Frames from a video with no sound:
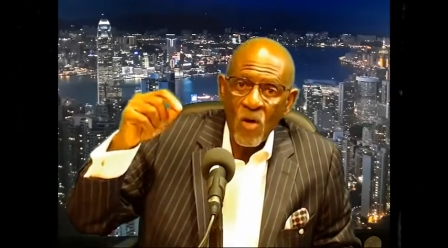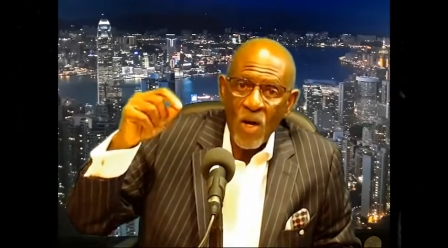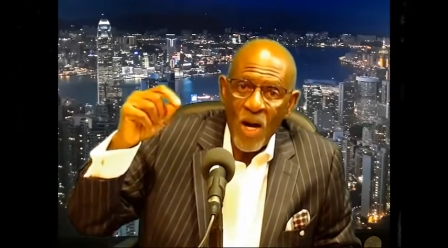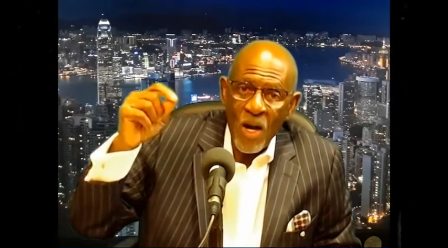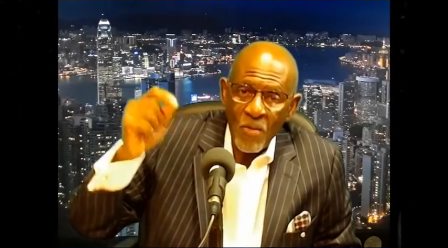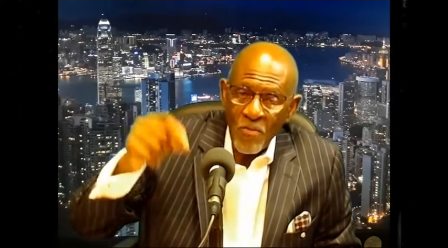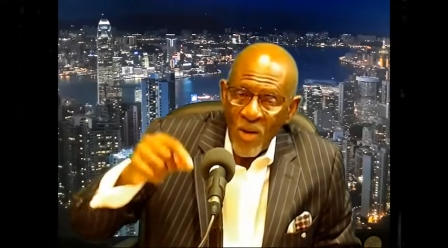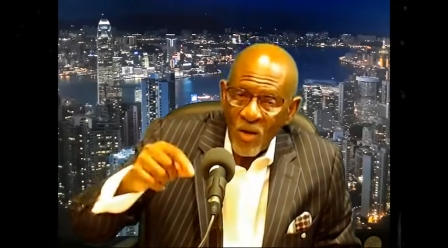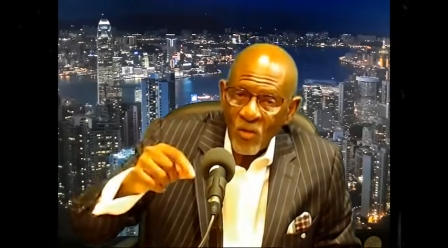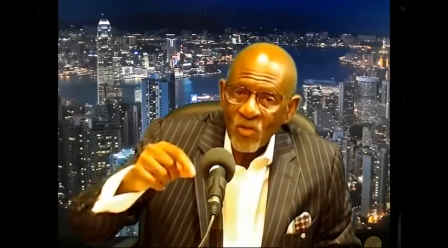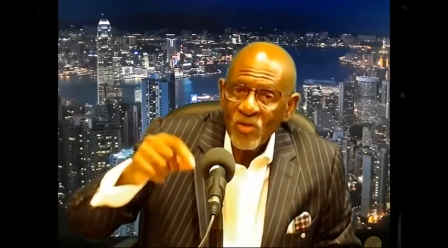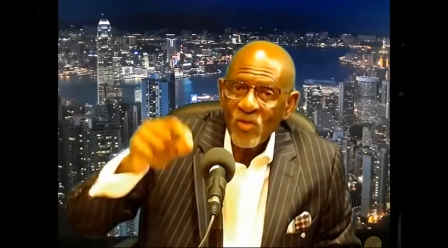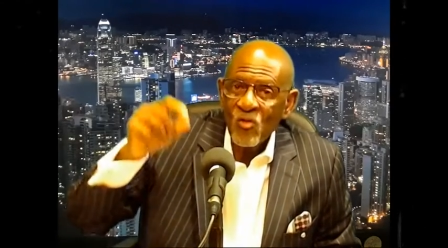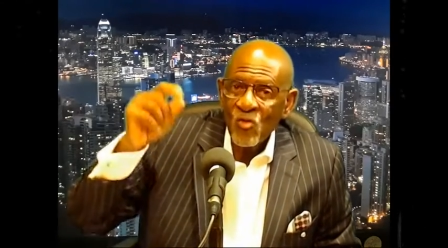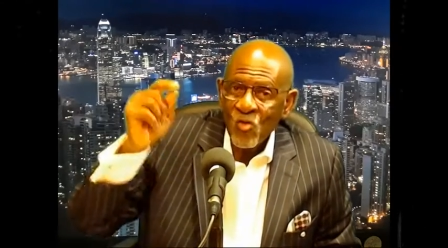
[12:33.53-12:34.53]
I'm going
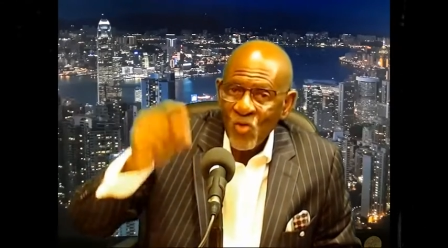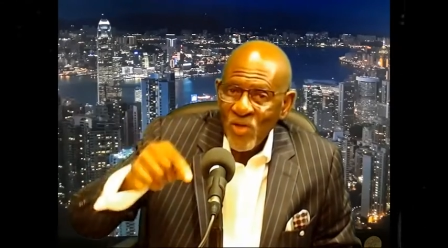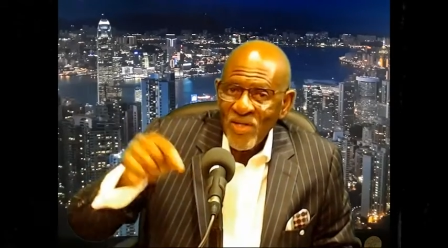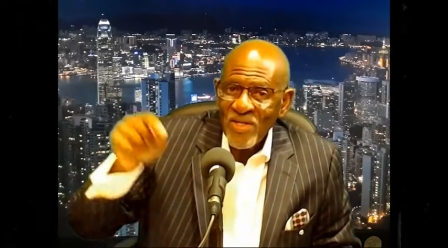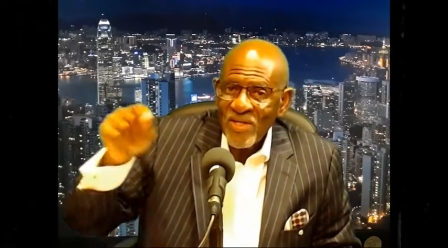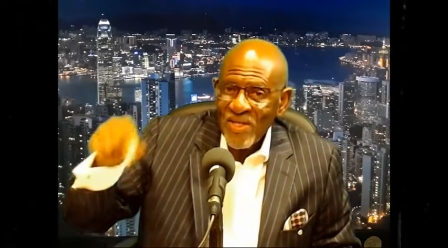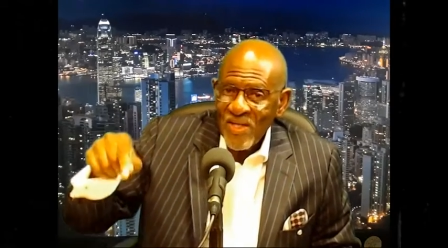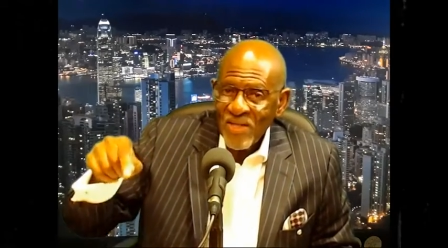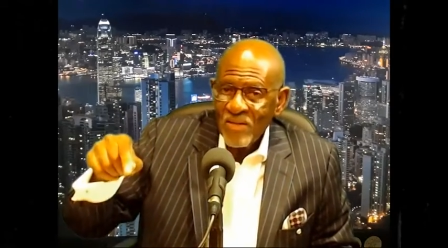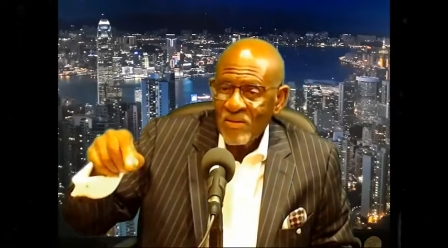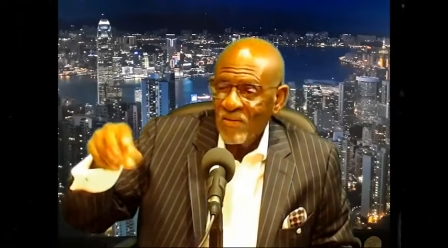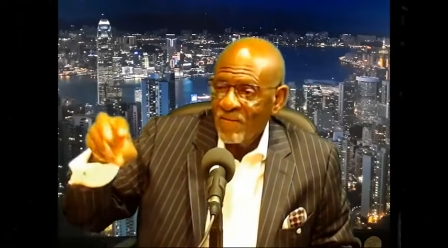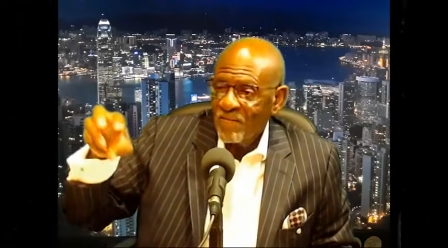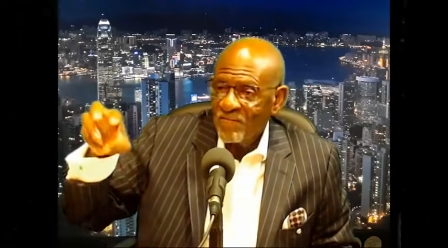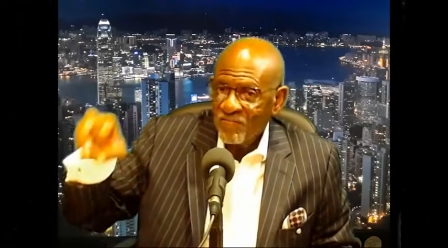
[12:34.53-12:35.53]
to read it
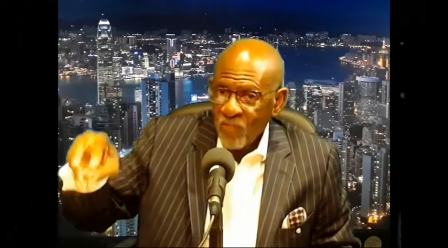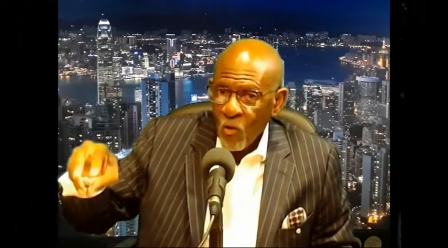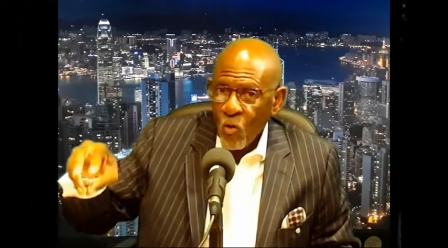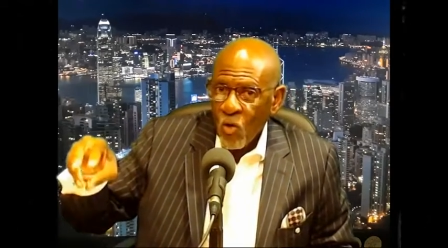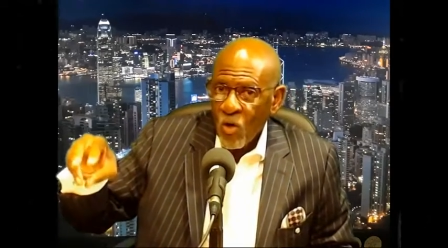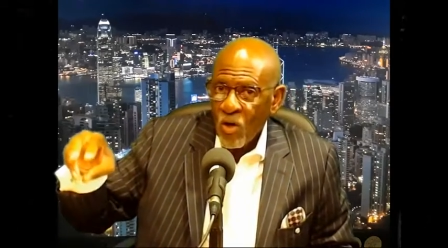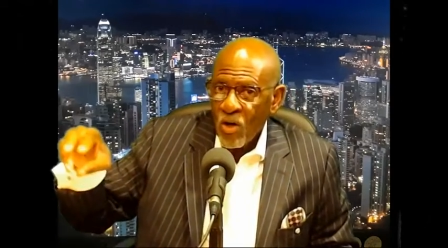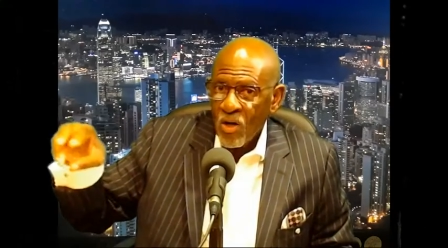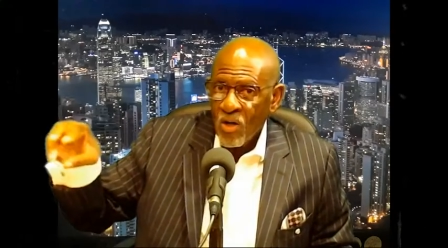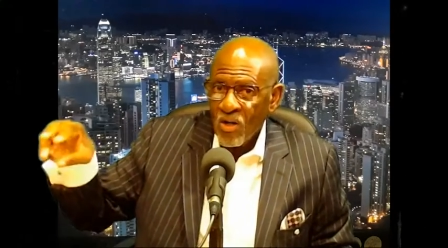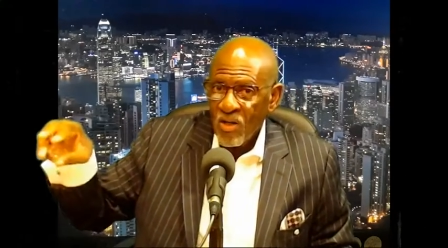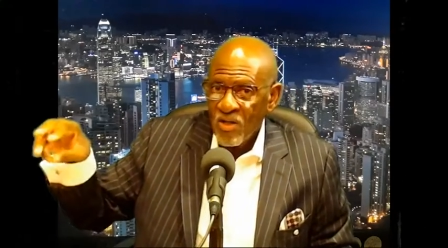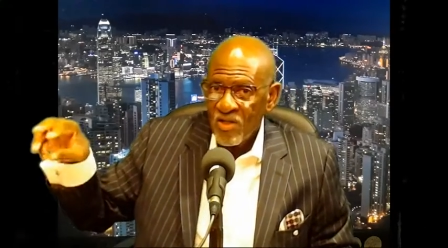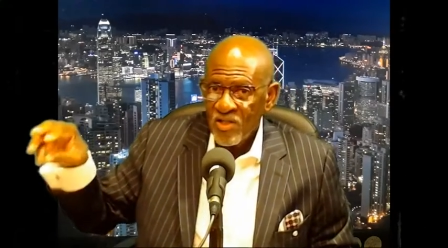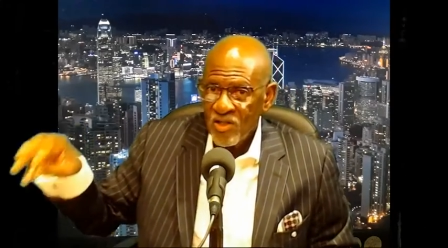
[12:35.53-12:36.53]
for
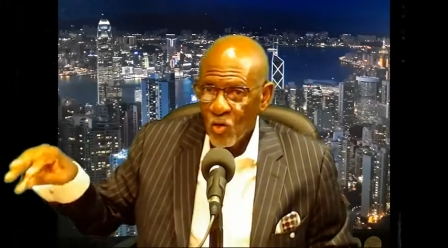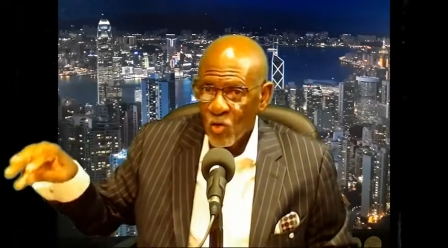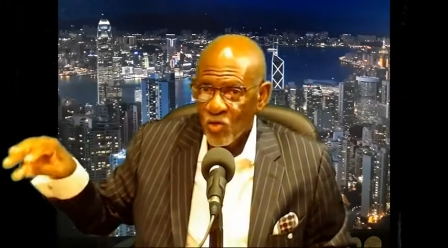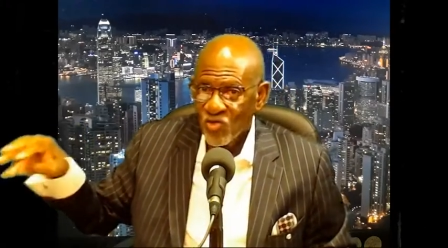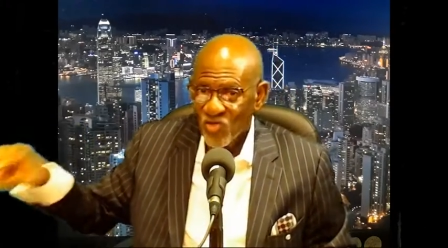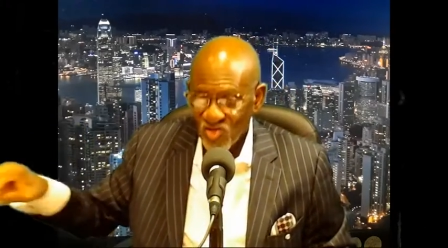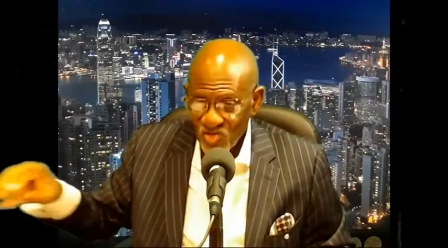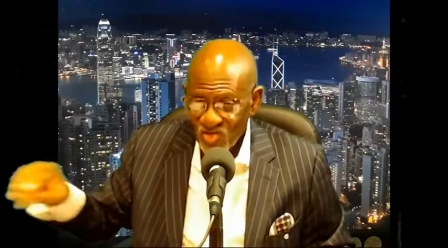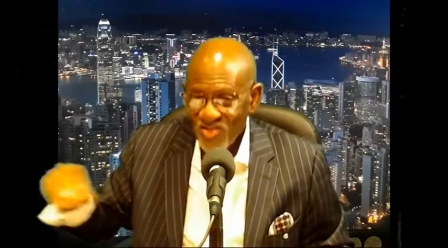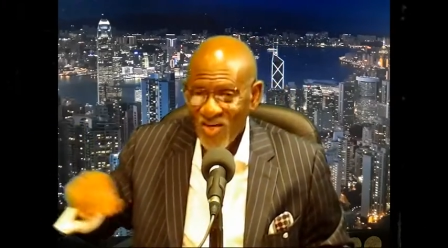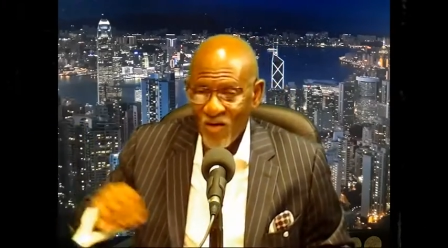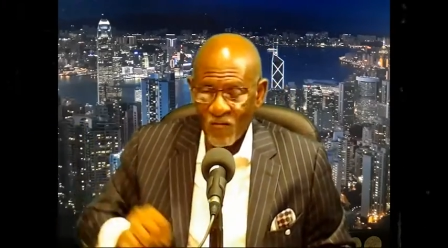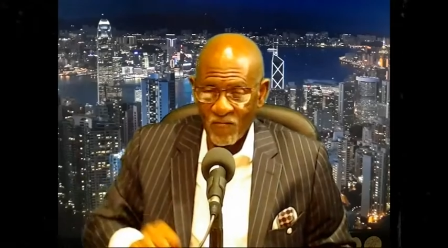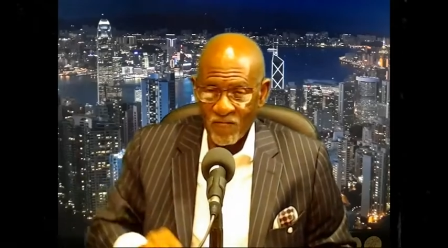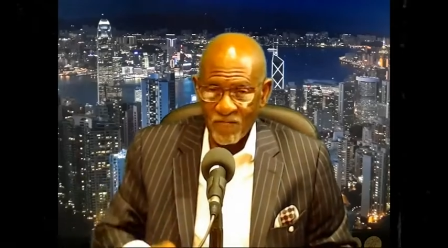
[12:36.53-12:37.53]
yourself.